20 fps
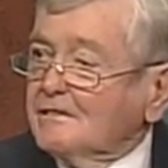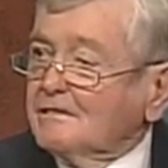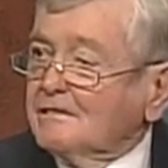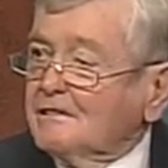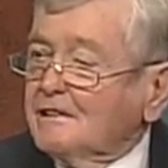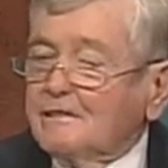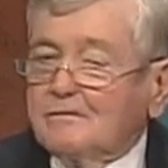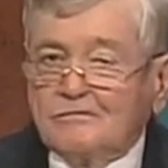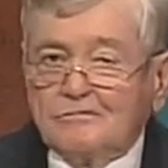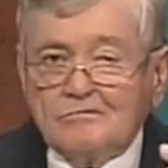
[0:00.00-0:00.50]

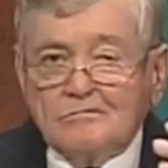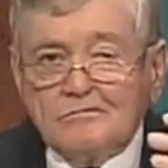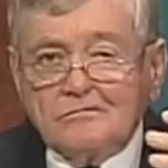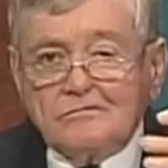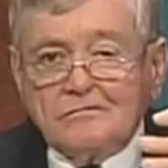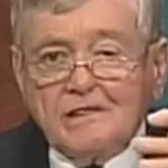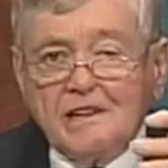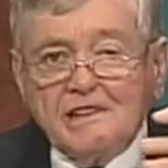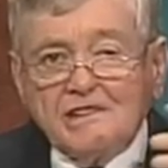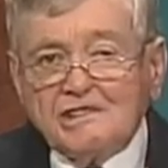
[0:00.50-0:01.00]
that
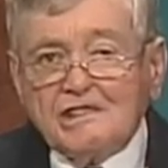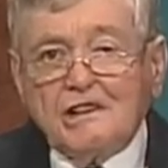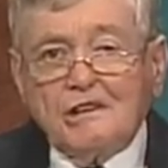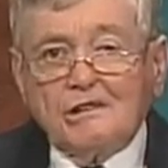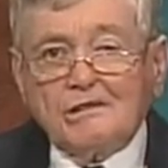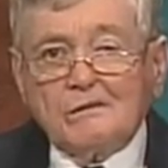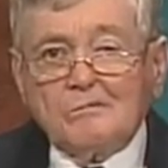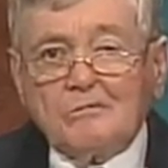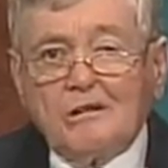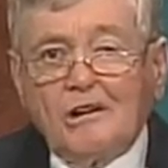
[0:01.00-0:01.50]
takes care
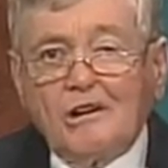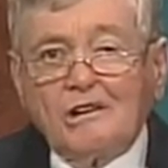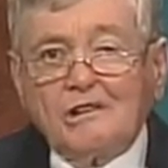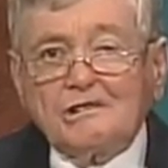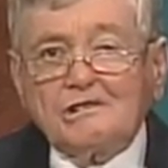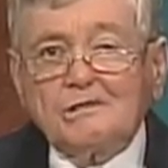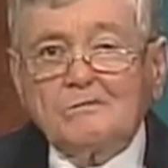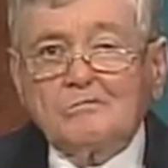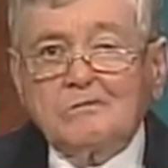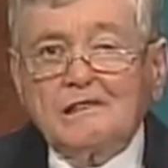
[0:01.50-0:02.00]
of the
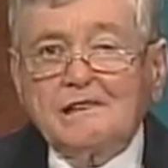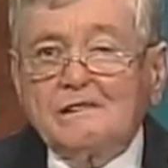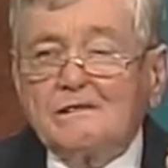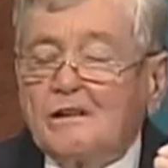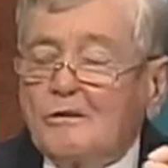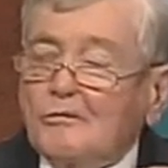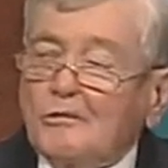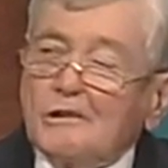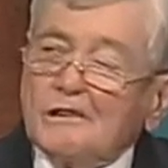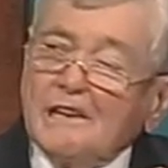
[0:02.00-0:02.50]
parks and
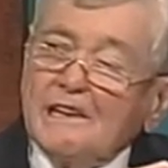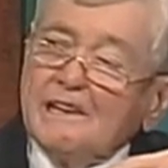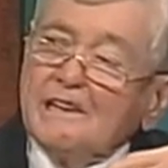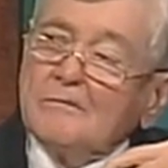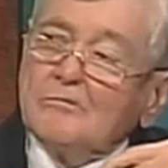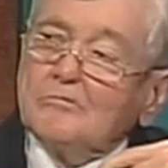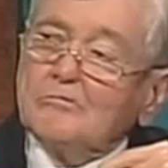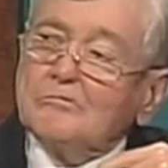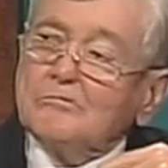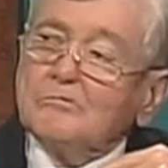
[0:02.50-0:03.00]
playgrounds? Will they
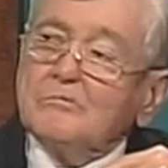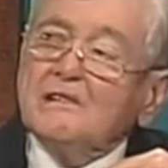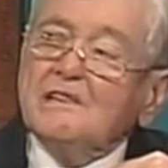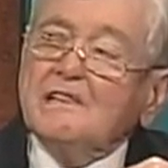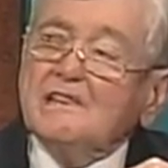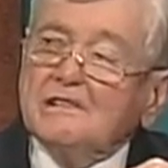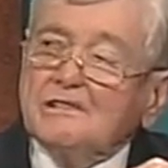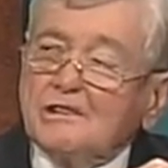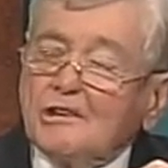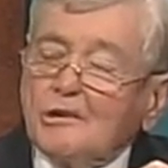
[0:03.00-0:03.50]

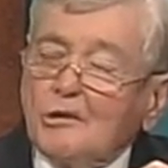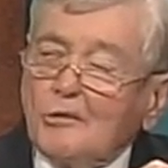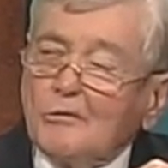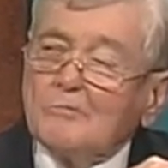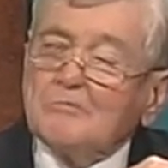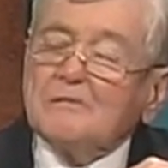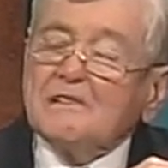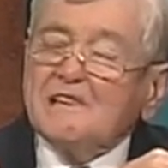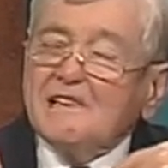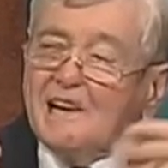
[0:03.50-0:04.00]
begin to go
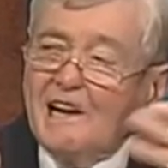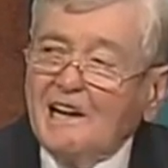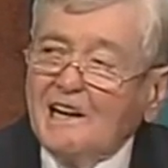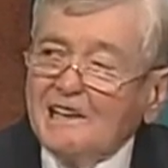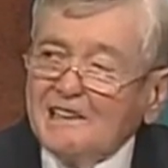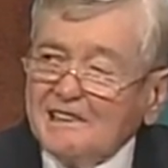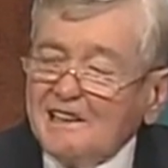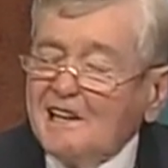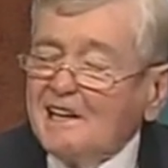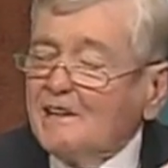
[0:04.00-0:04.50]

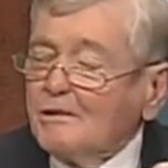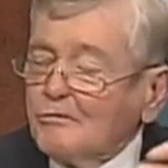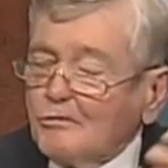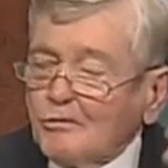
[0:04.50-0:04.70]
beyond that?